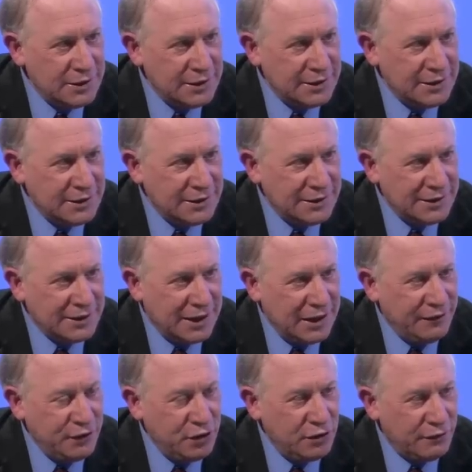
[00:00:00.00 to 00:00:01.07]
kind
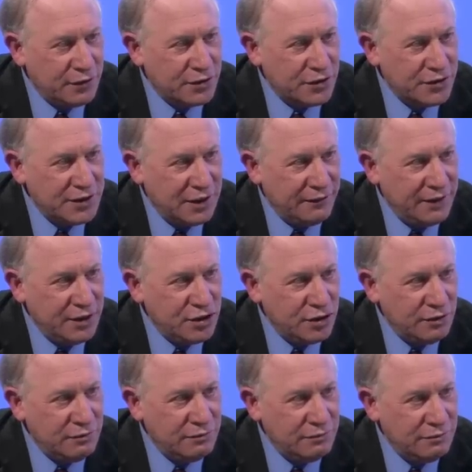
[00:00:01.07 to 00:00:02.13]
of a universal
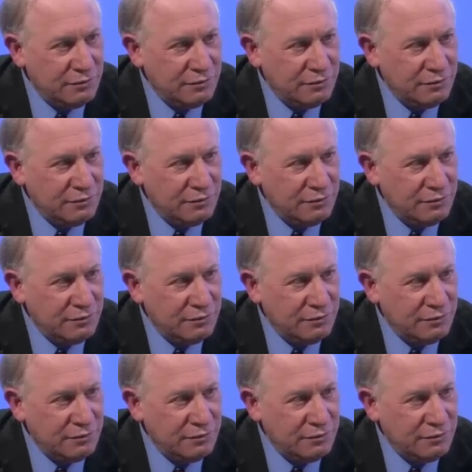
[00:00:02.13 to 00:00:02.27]
salvation